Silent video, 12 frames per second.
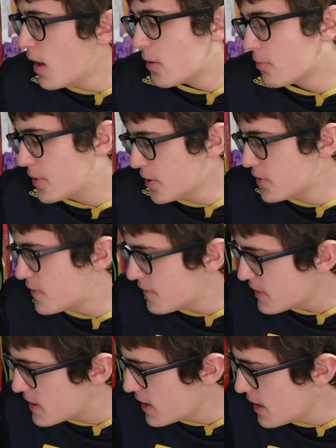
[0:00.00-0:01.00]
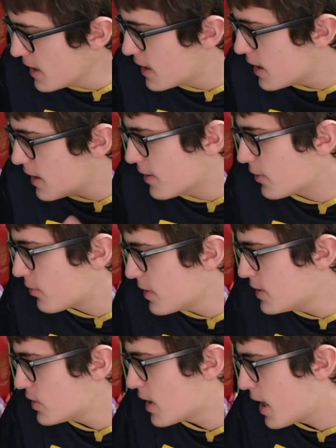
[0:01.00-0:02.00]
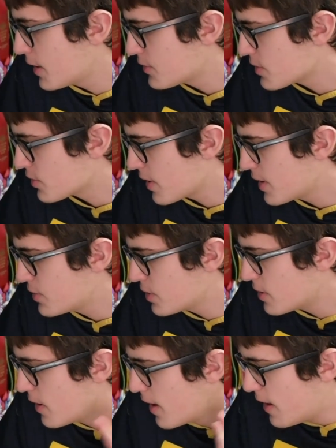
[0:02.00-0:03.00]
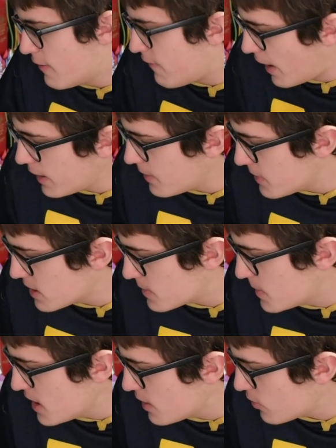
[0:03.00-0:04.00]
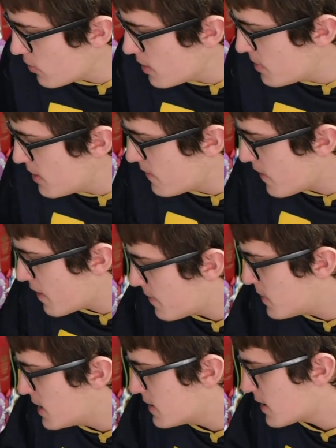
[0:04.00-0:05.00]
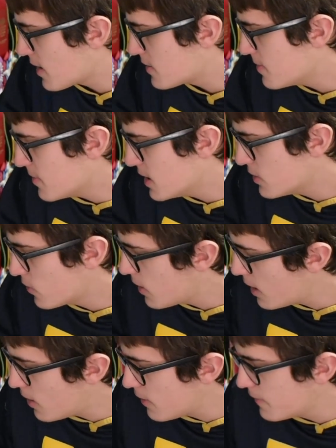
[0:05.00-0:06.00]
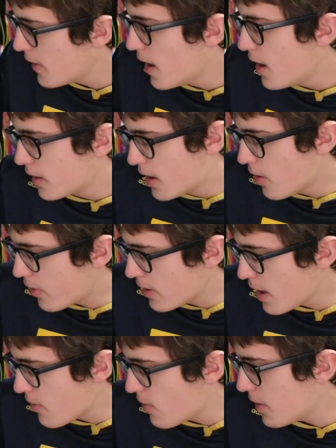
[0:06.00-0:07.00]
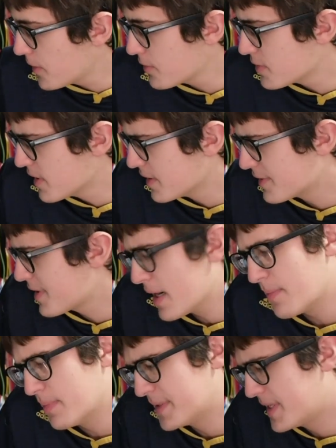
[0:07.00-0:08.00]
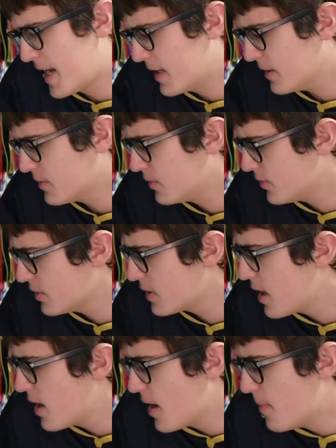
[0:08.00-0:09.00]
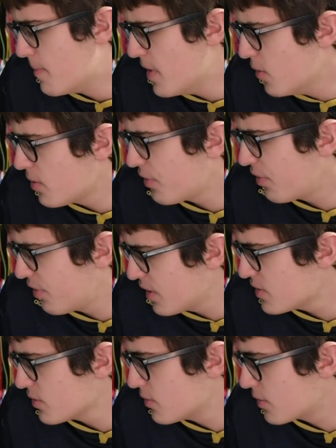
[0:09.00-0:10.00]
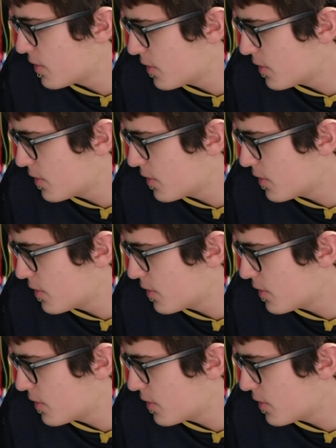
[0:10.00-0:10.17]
Reduced fatigue, increased concentration, vitamins B3, B5, B6, and B12, coconut waters, and it's got botanicals, milk thistle